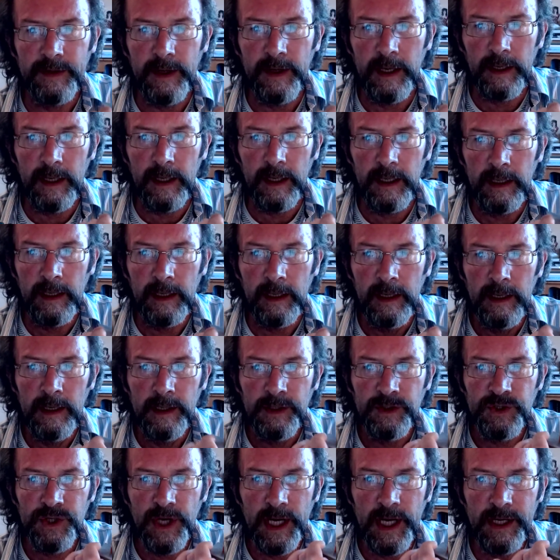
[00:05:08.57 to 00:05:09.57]
and I
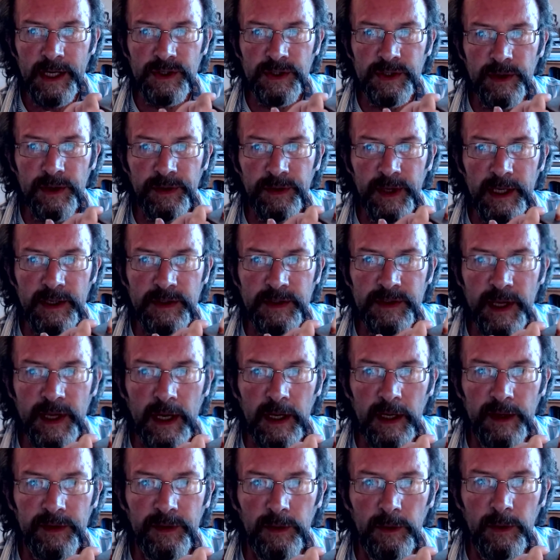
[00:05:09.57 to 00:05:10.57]
changed the things that
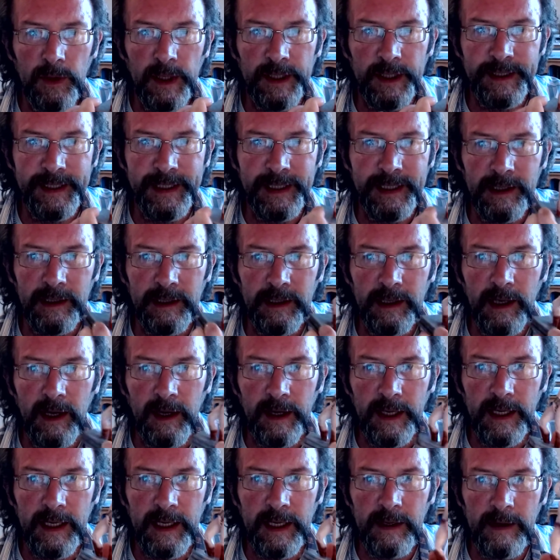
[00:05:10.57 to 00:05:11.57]
I thought I didn't
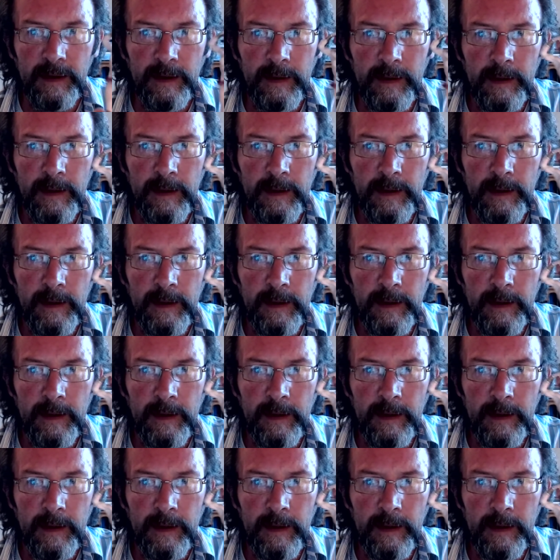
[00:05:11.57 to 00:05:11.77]
like,